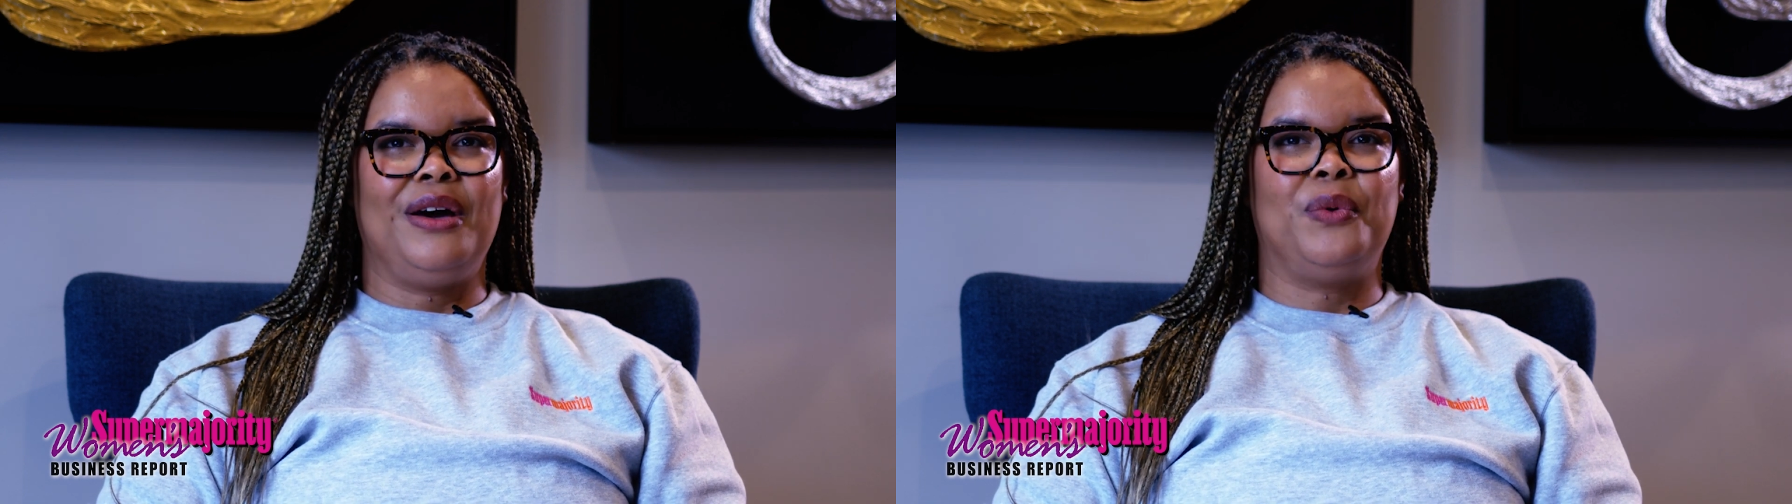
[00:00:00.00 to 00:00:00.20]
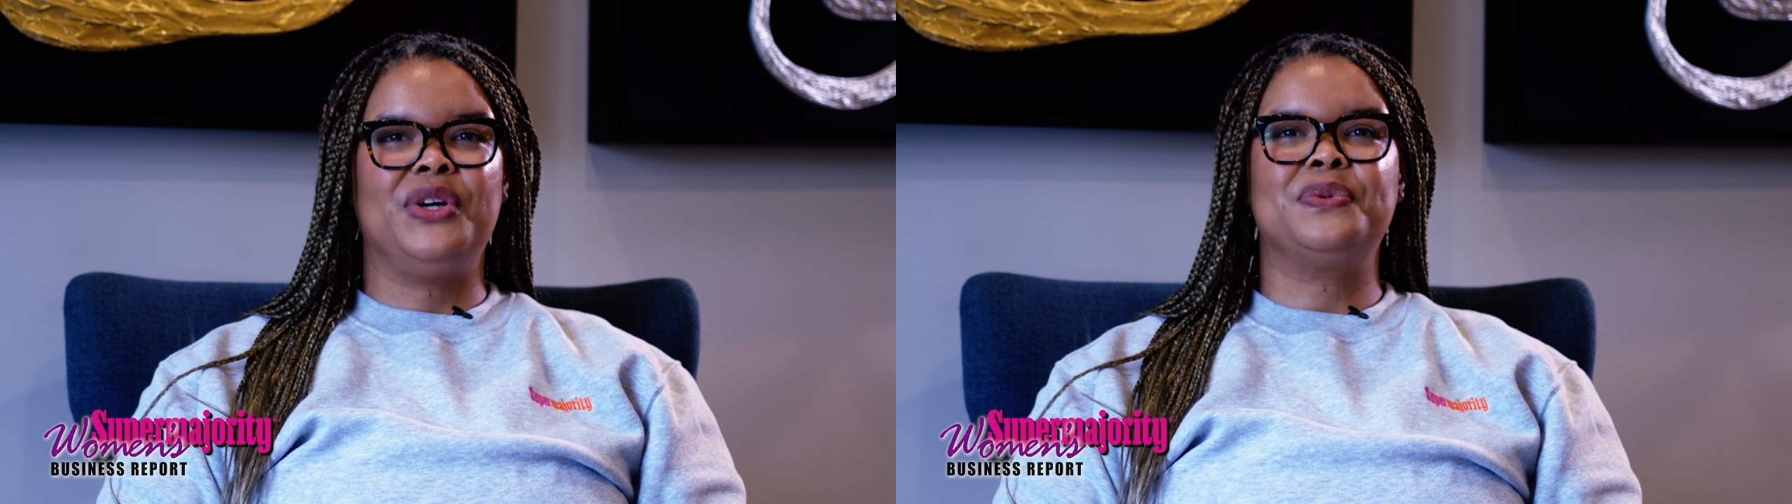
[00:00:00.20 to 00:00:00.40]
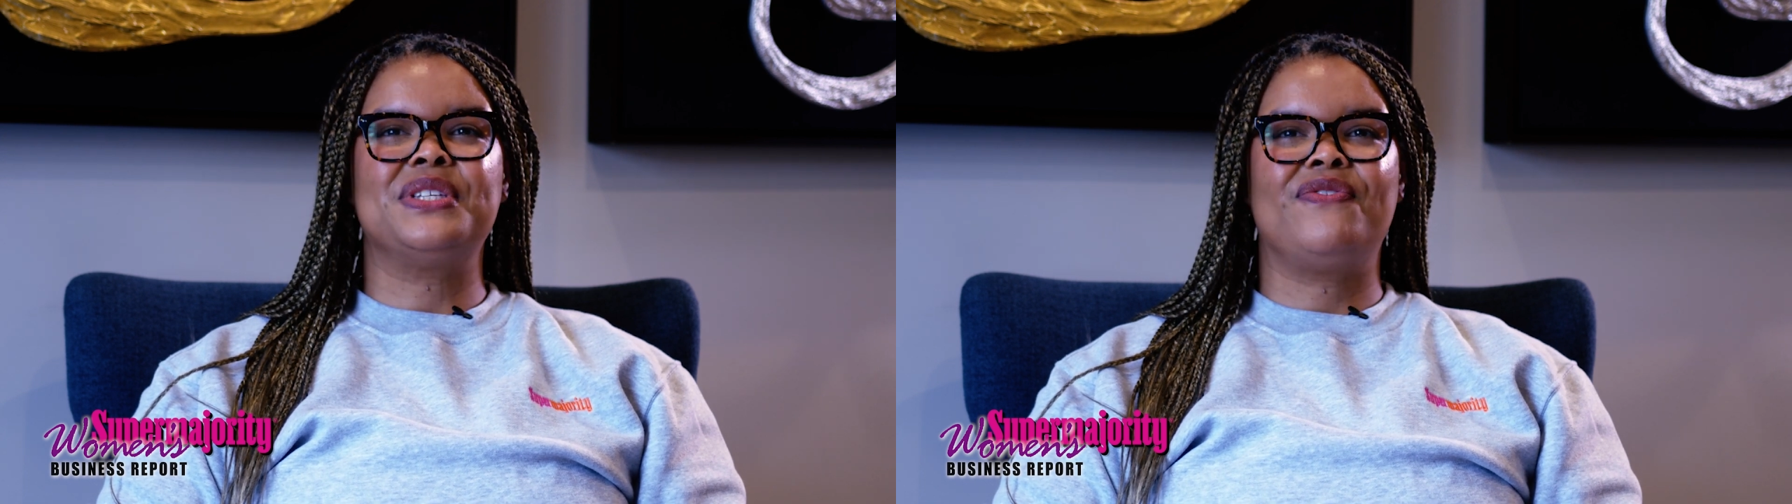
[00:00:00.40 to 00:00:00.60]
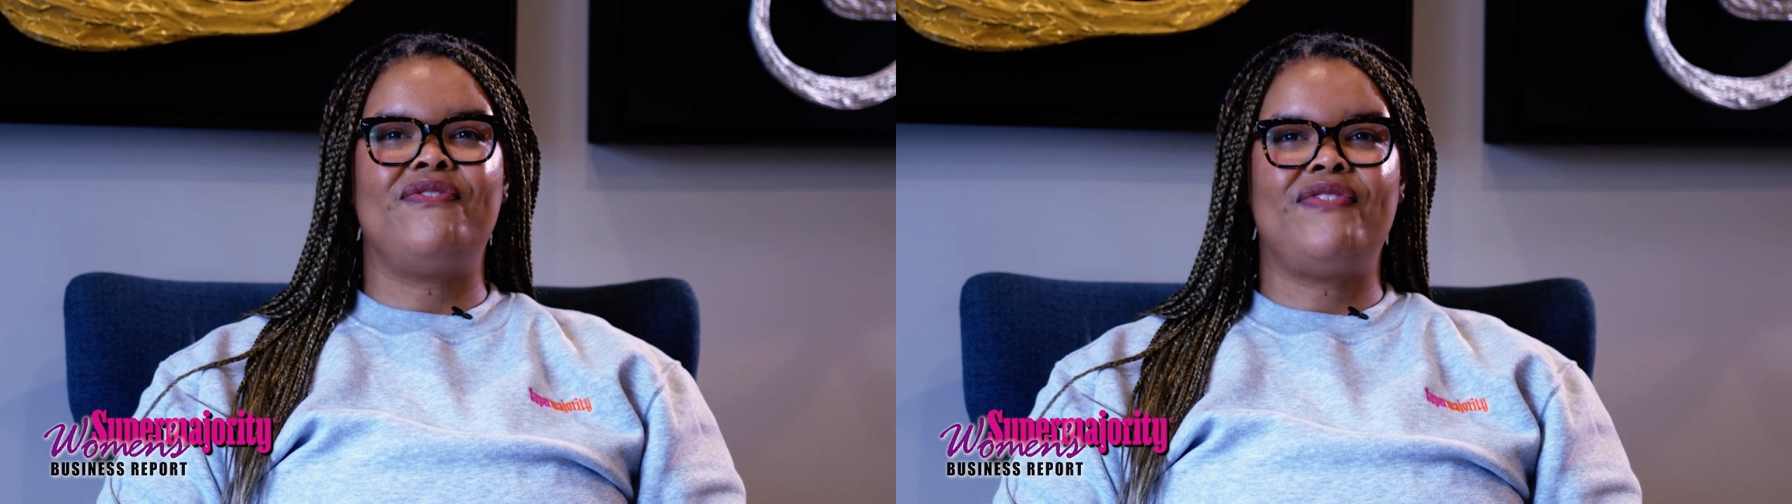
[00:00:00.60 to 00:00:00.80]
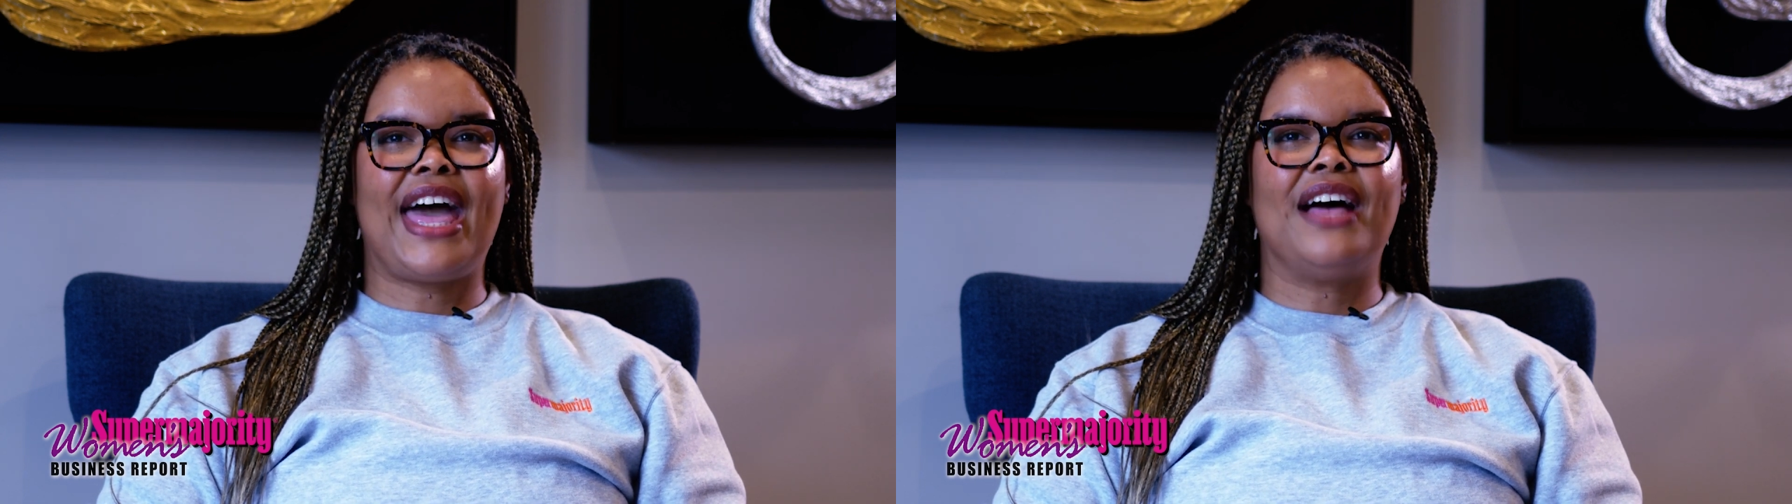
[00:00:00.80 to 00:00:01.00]
which was
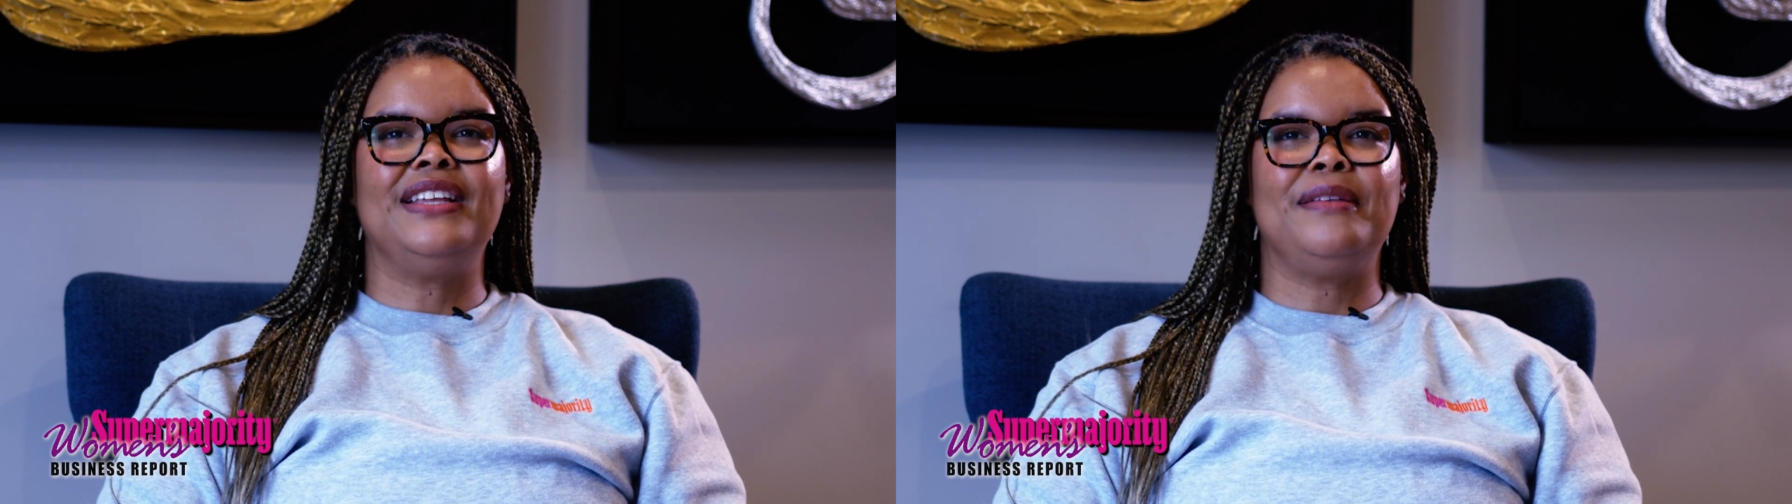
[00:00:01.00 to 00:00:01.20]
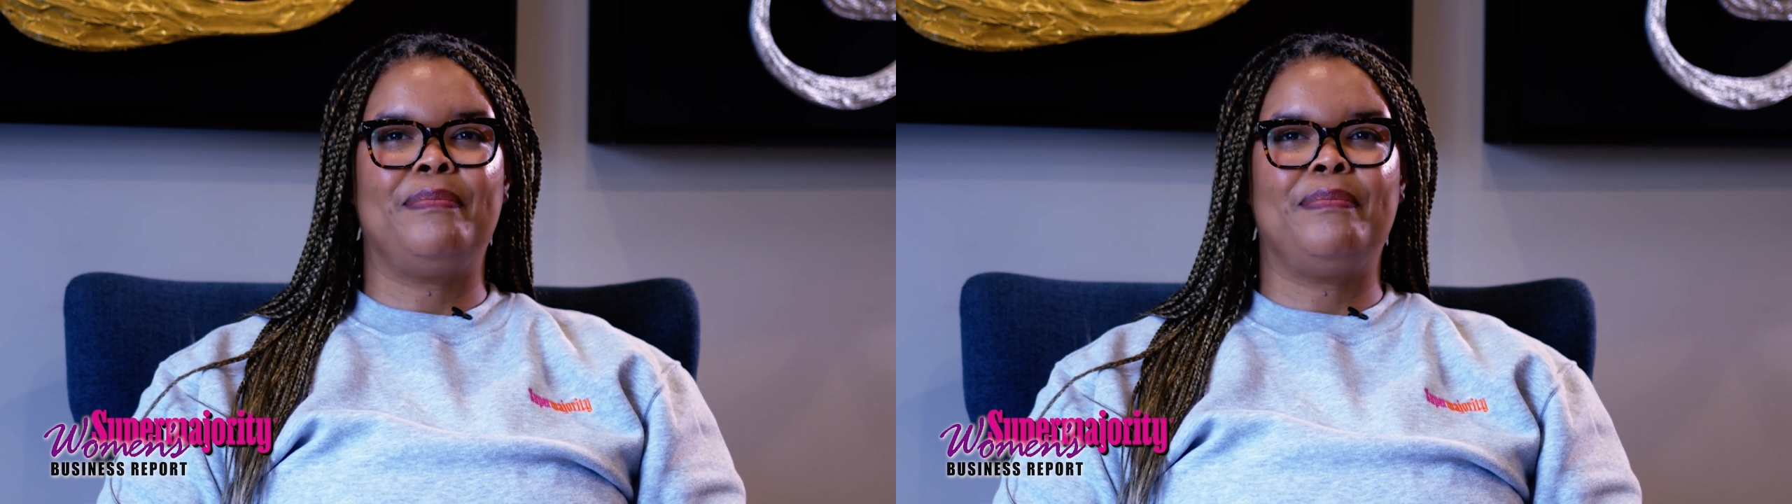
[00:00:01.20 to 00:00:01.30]
founded